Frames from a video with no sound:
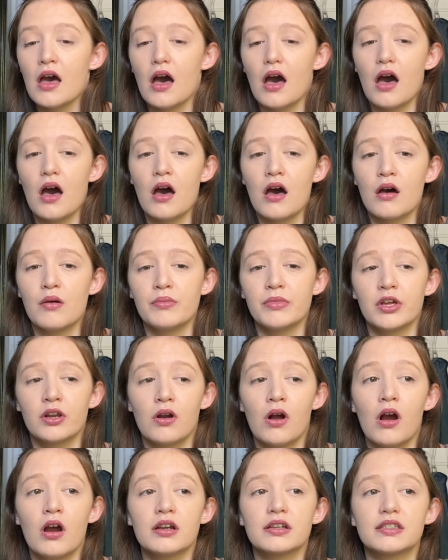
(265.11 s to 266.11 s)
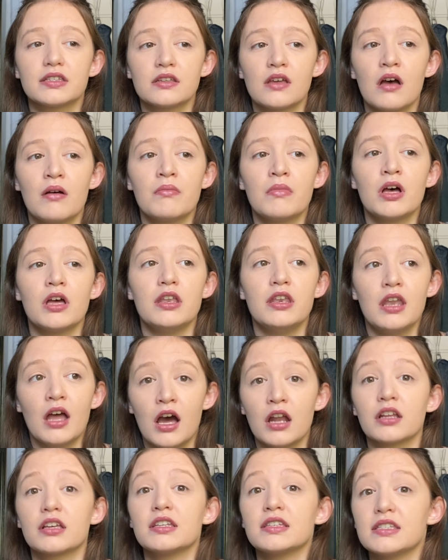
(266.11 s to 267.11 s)
There are some
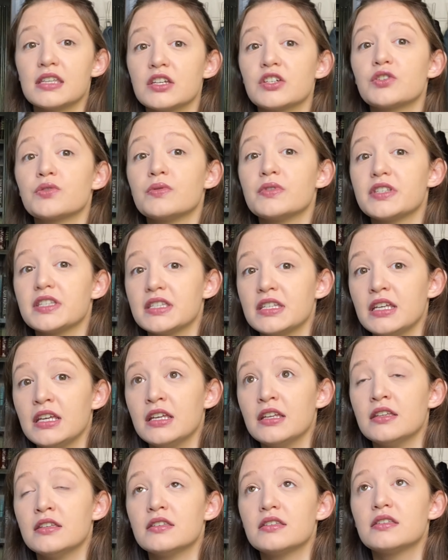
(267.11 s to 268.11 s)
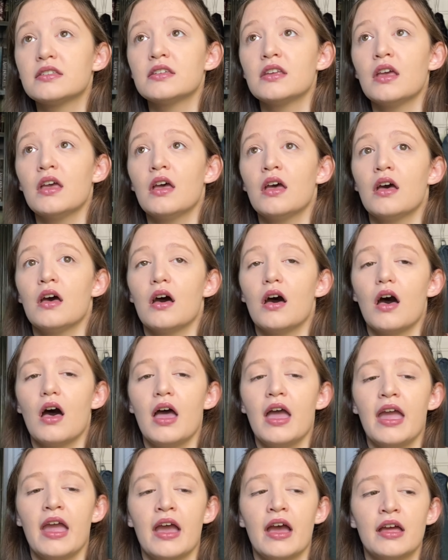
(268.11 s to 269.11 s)
non-consensual scenes,
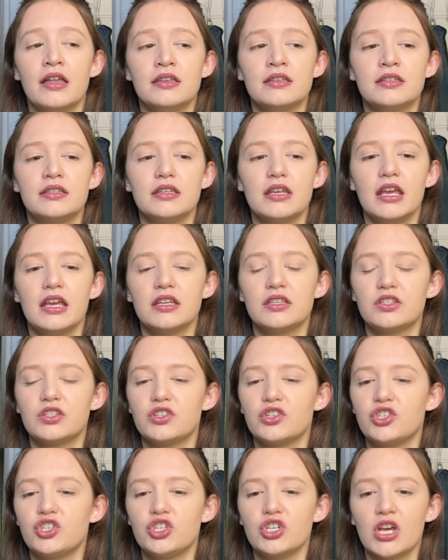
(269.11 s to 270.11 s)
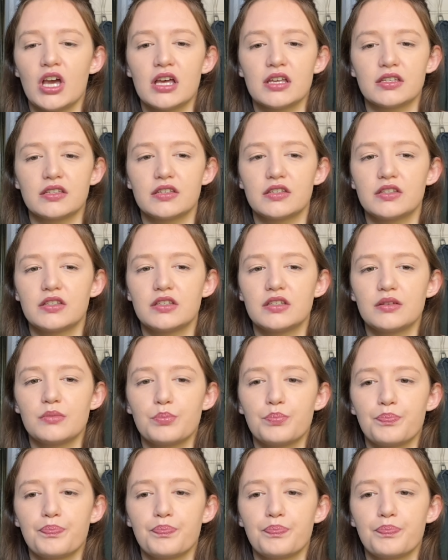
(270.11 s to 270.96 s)
and it's just,